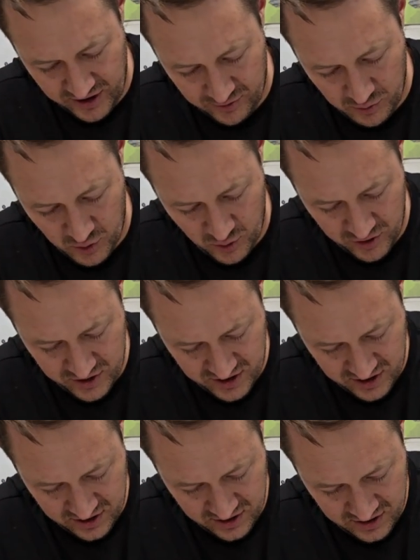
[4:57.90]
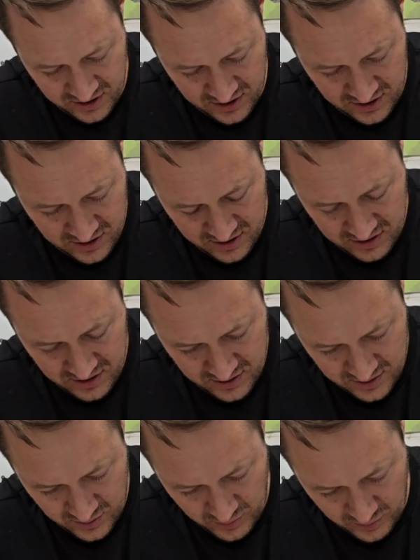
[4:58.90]
motor driver boards.
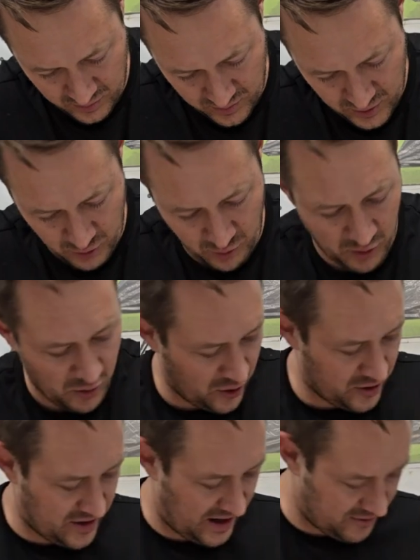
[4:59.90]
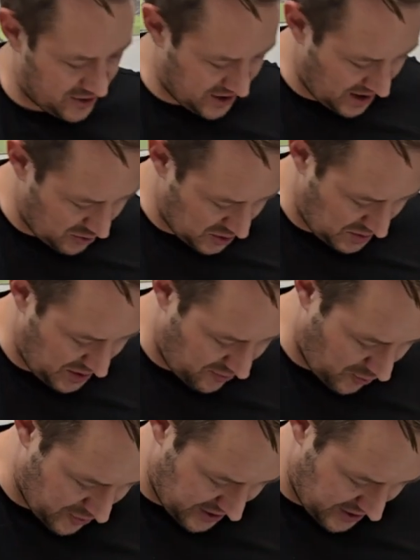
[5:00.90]
No more motor drivers, so that must be